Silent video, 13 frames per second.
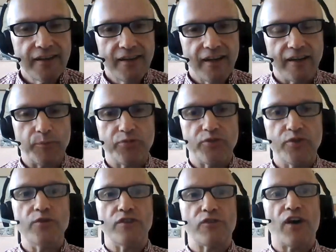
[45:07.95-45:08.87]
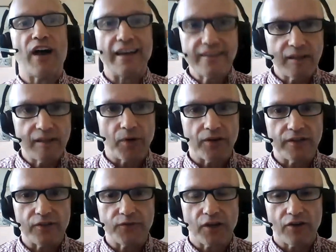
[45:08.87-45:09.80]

and it proves you've got antibodies for